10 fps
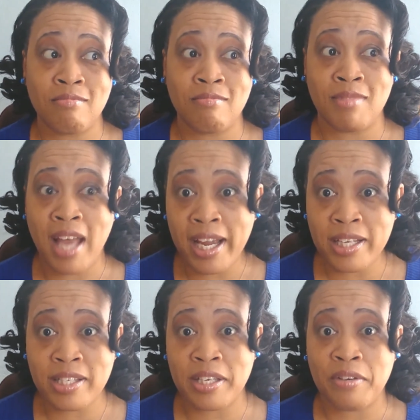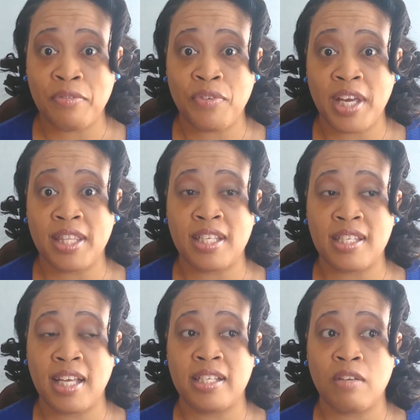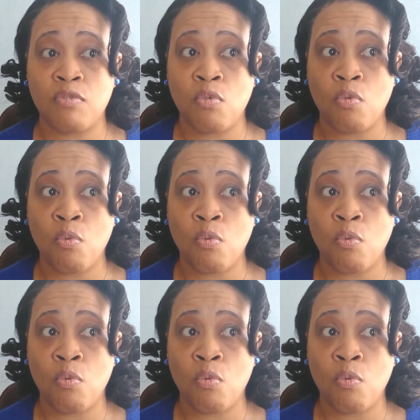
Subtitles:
negative in the sense of